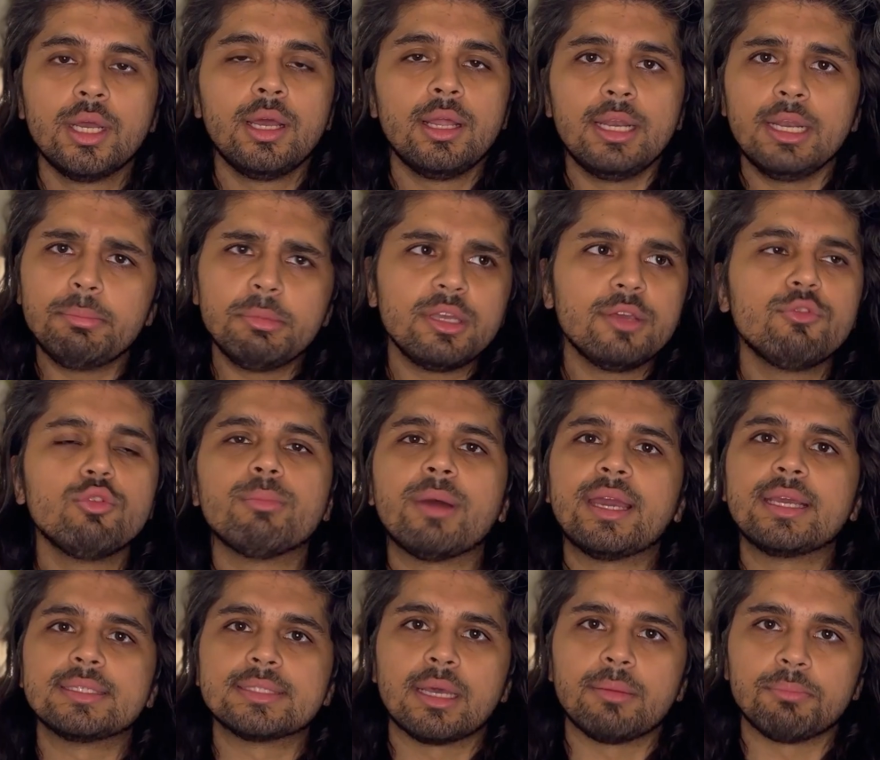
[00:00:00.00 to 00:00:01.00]
Let me give you my
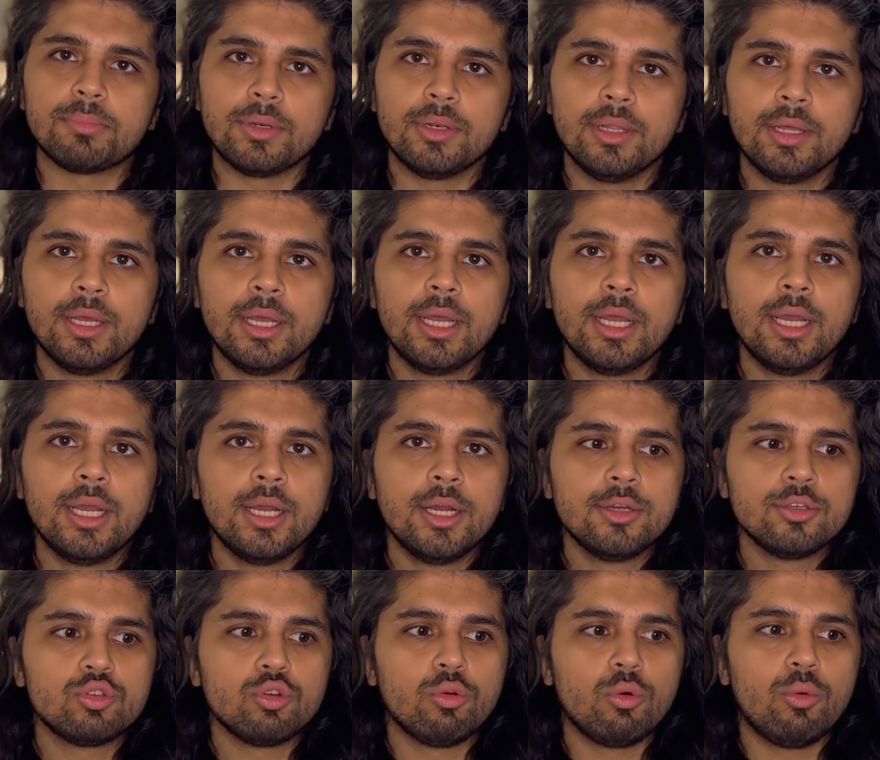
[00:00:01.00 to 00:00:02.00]
example.
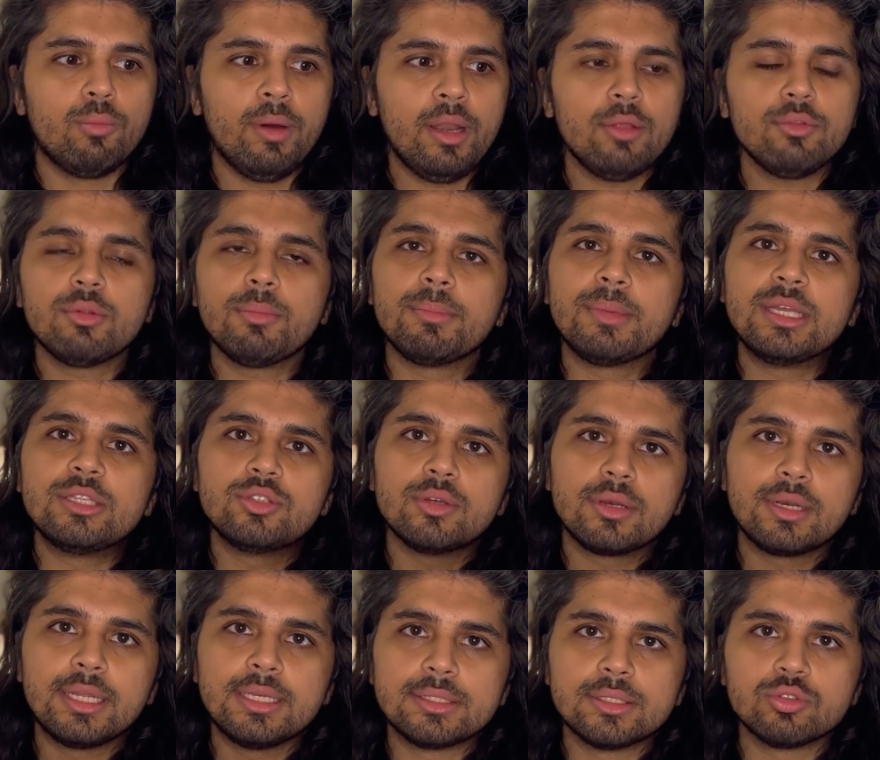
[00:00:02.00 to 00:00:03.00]
So one of the major
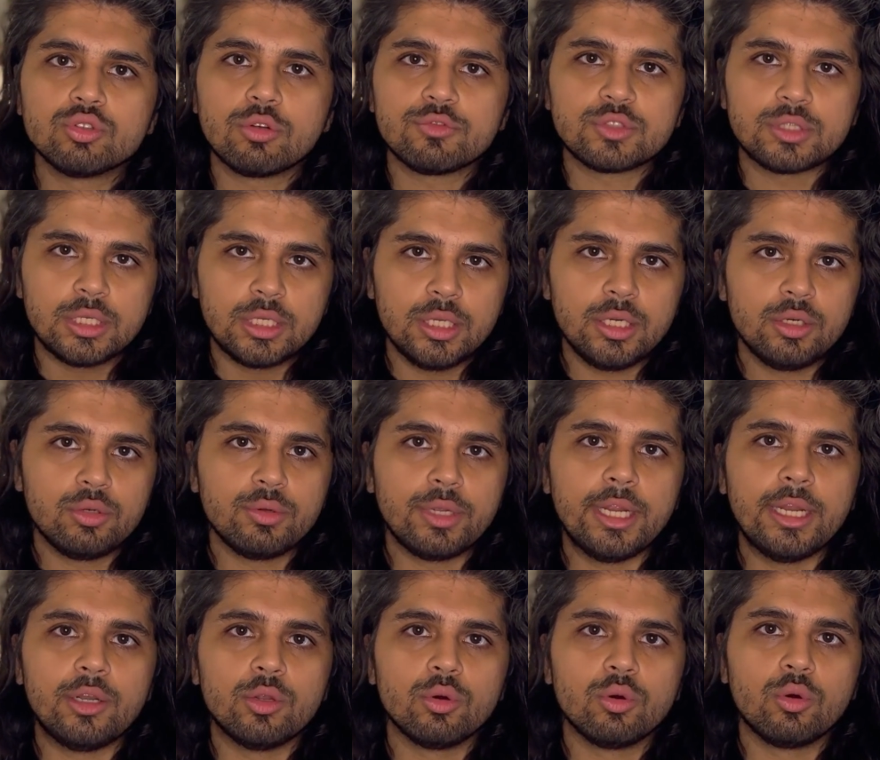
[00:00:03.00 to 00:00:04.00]
reasons of sticking to
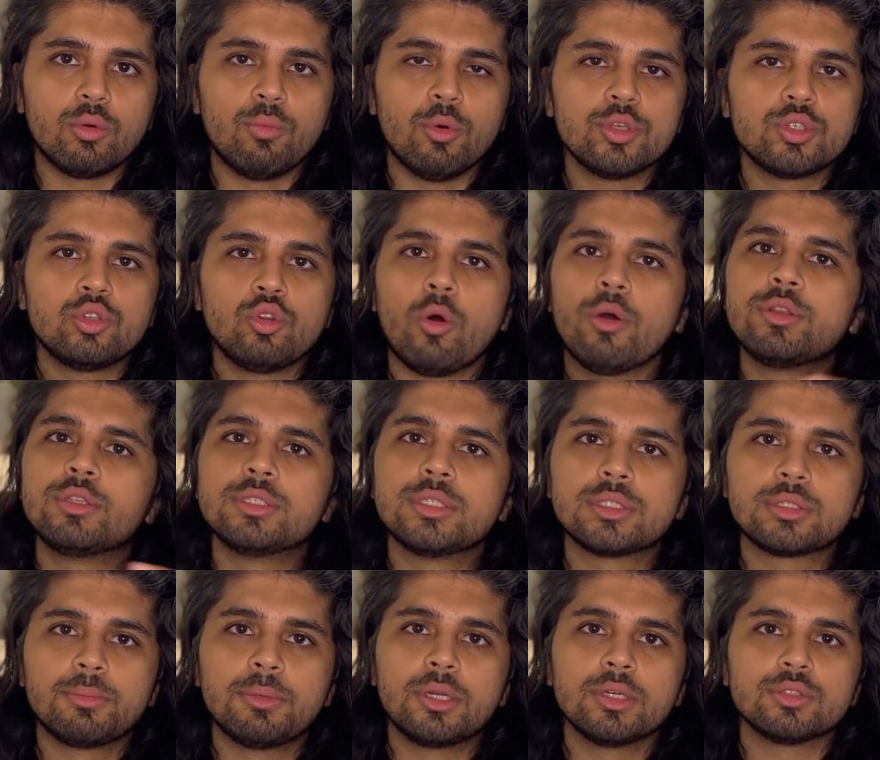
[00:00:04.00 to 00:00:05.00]
keto was not
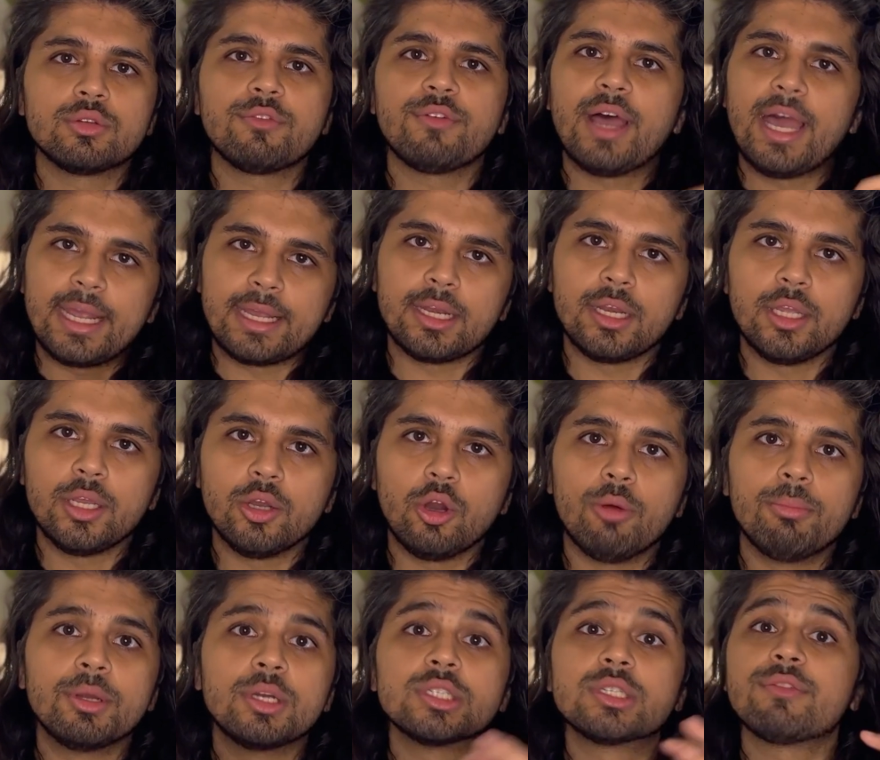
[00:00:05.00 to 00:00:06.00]
just because of acne or
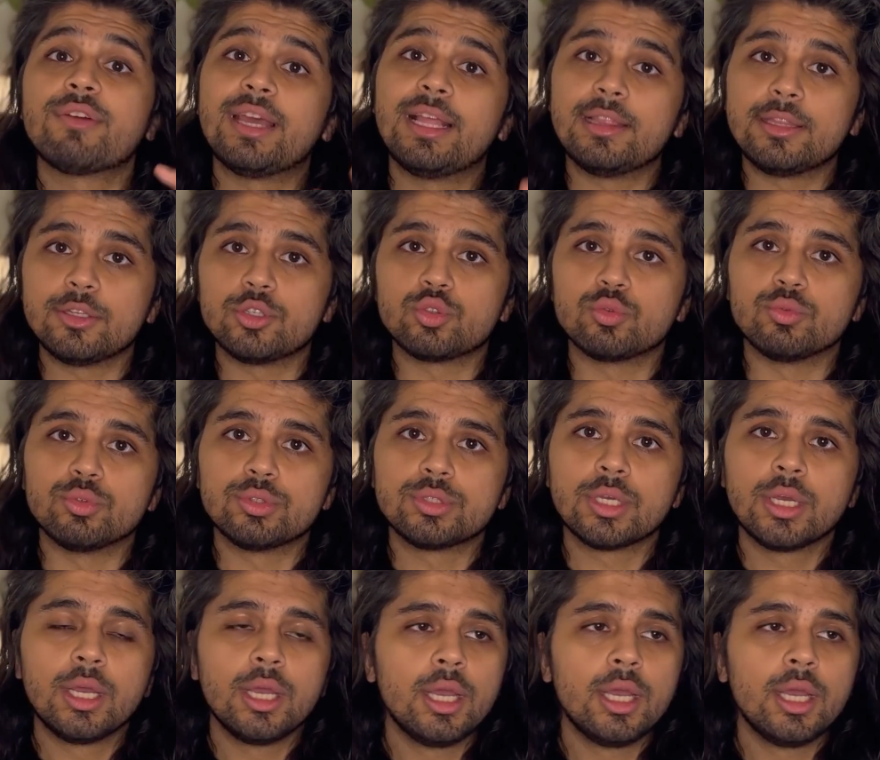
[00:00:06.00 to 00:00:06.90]
because of health issues.